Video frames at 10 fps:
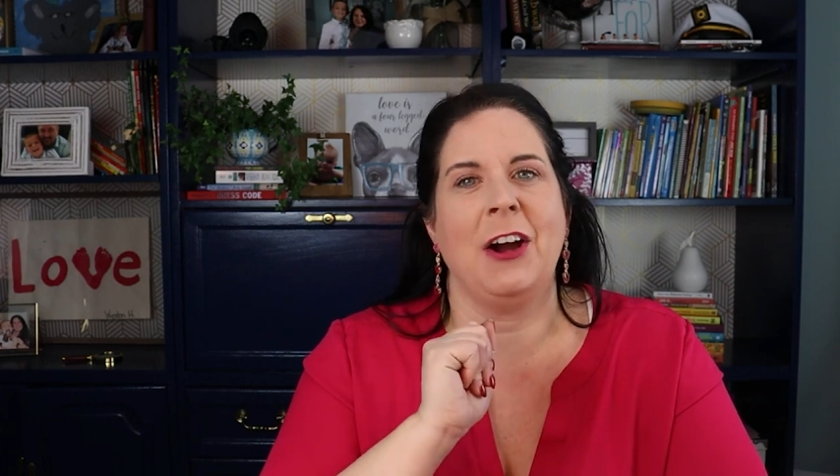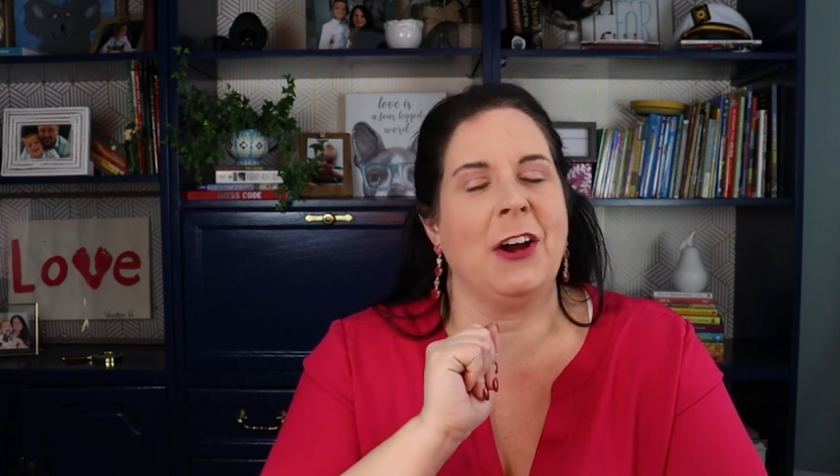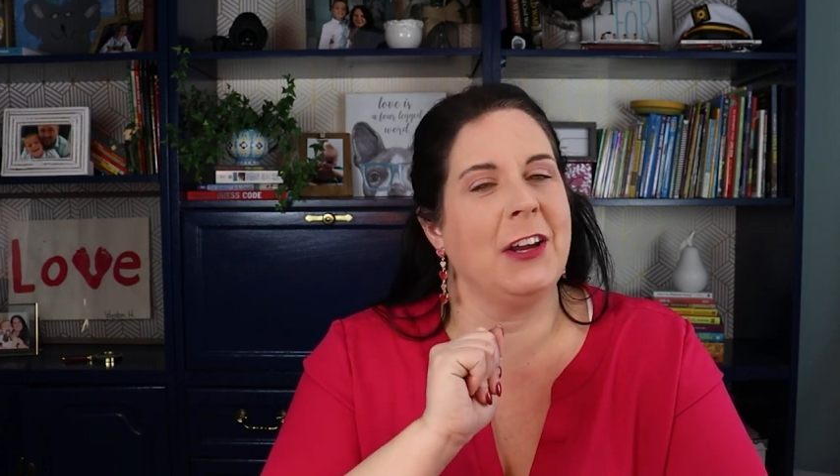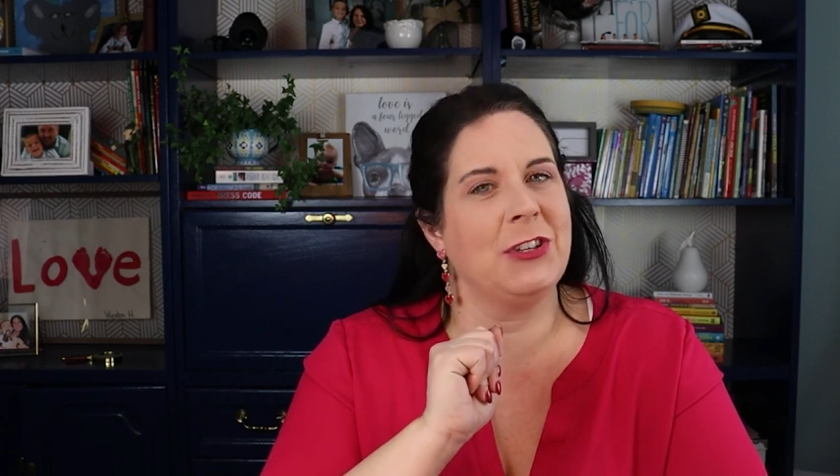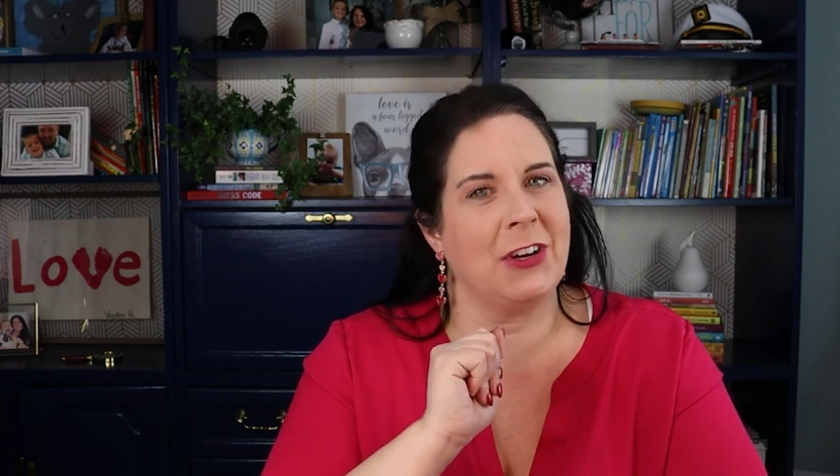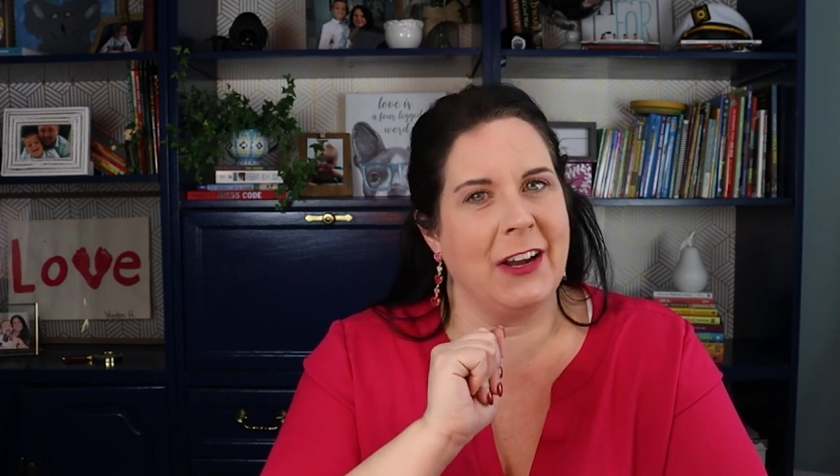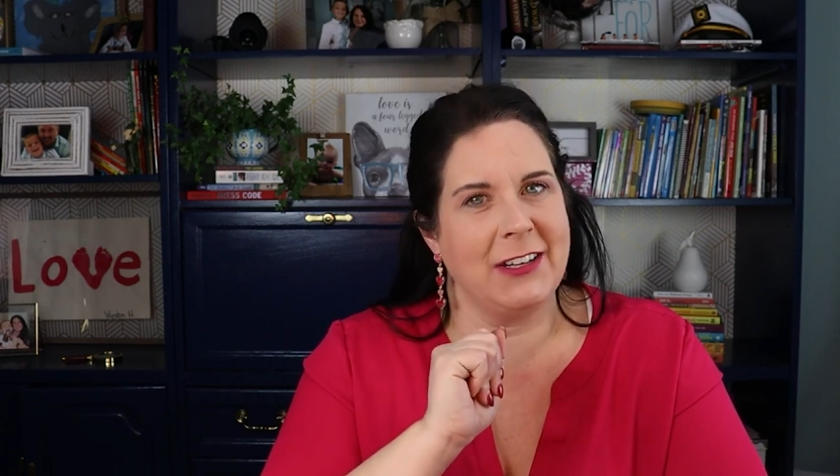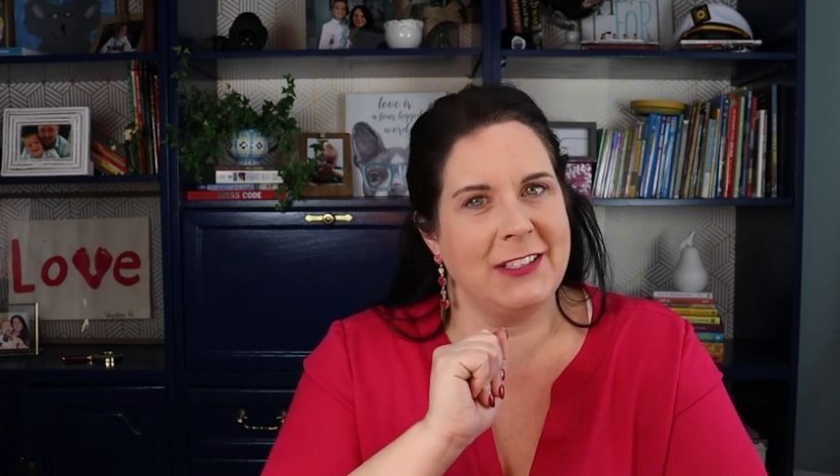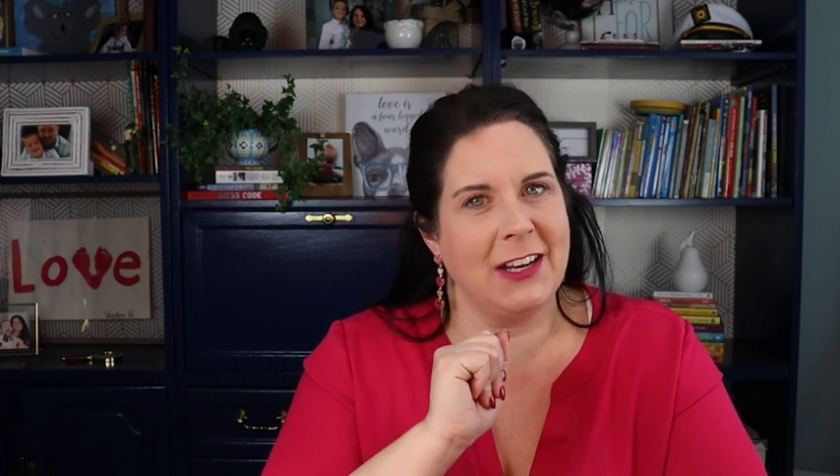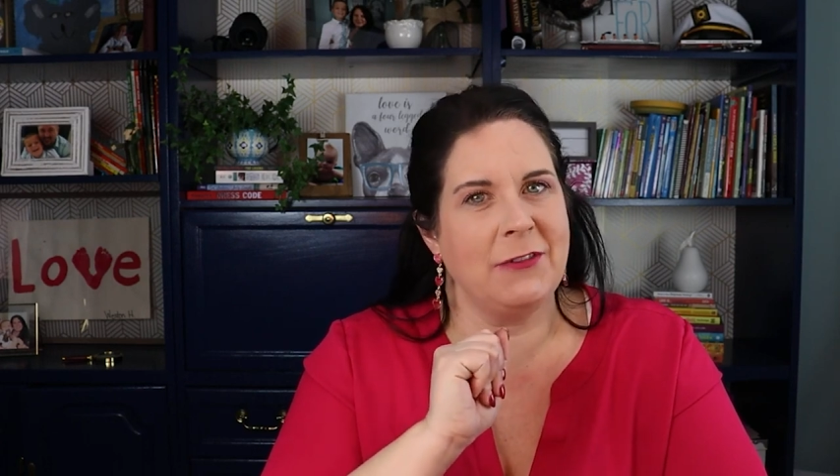Are you trying
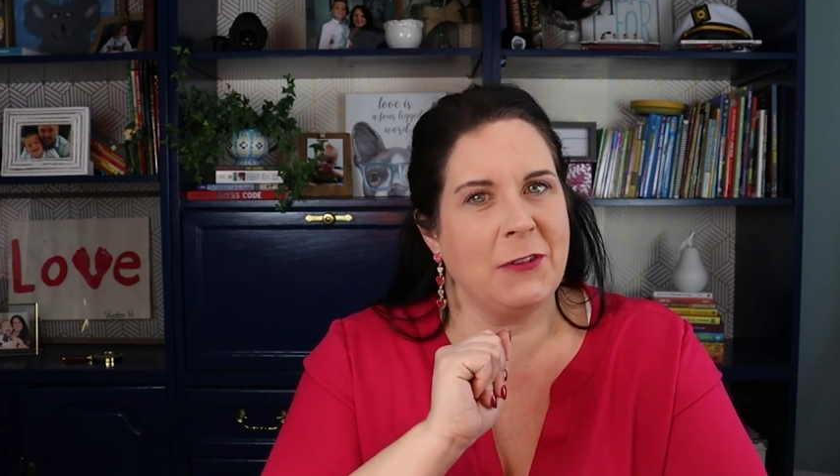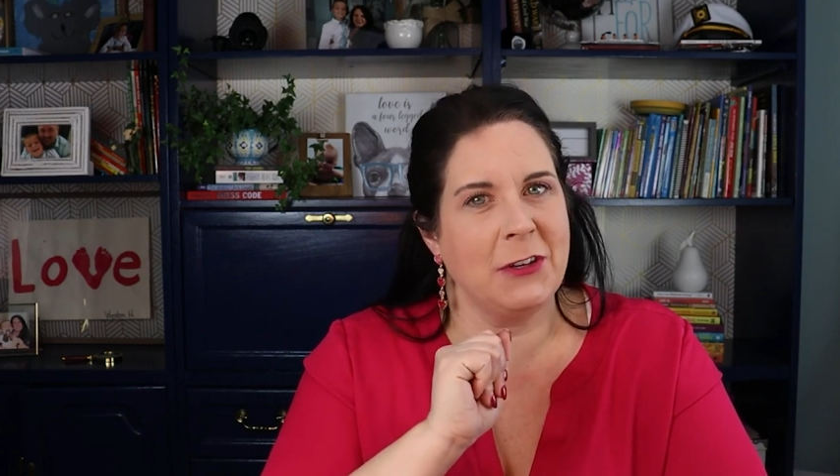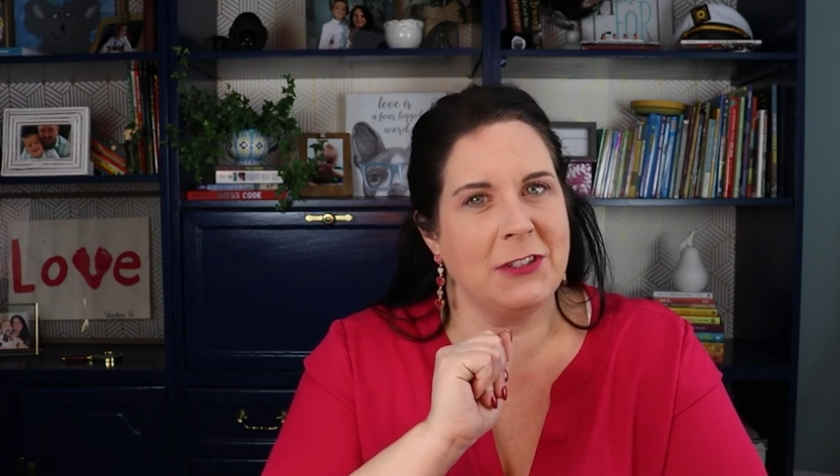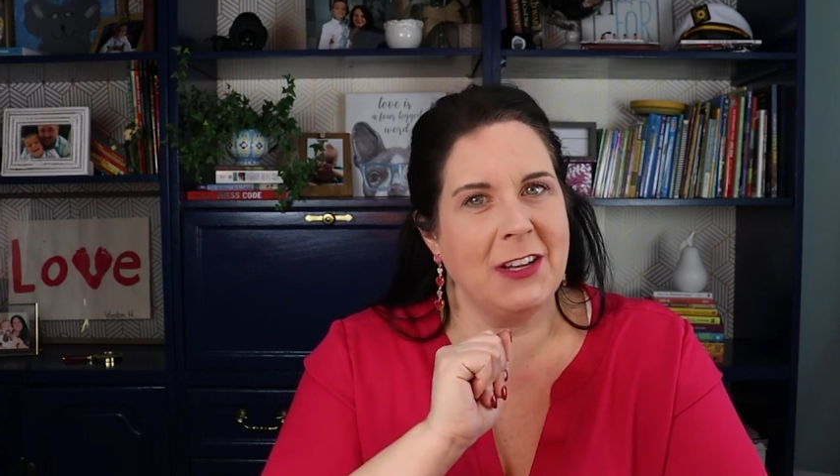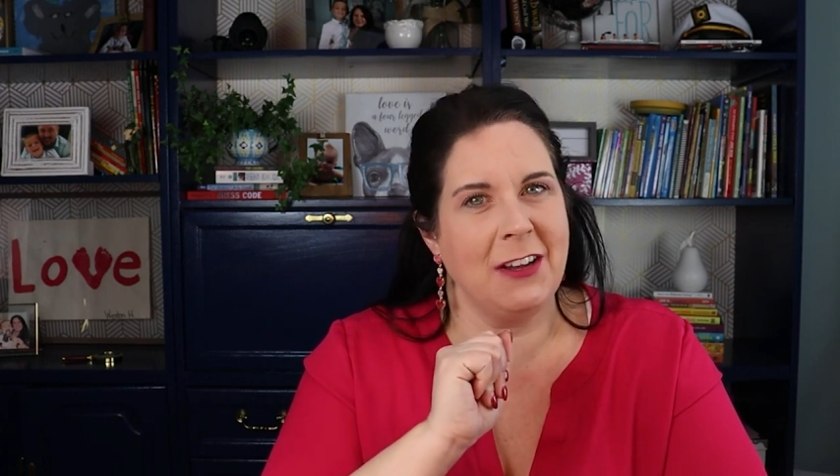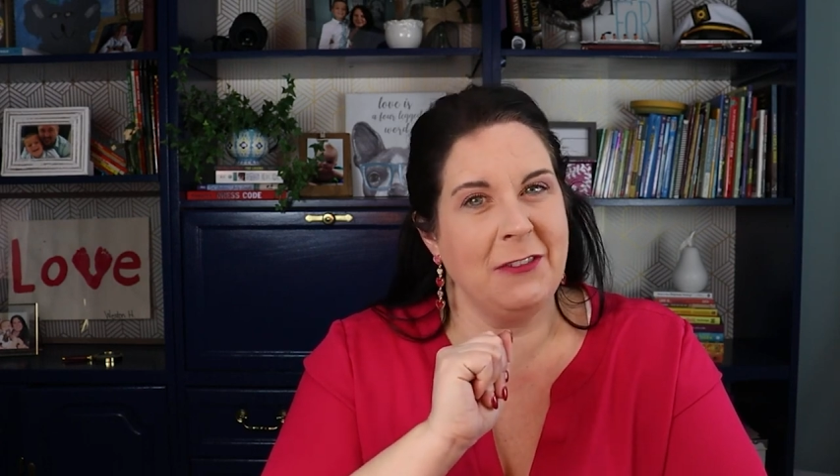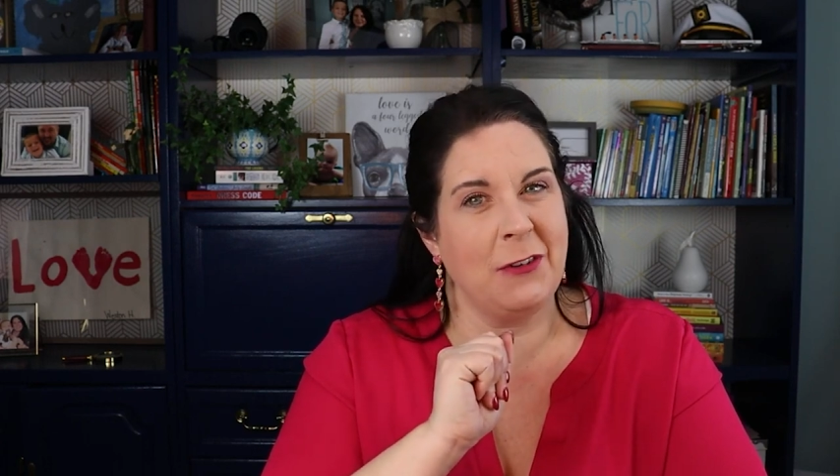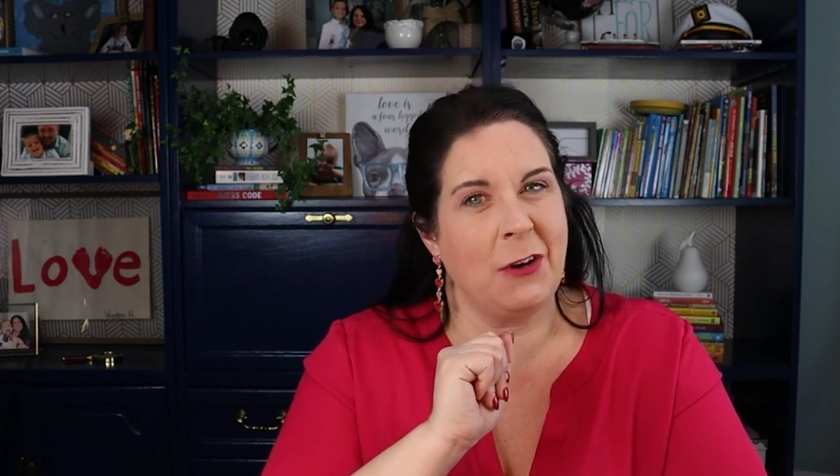to set it for yourself,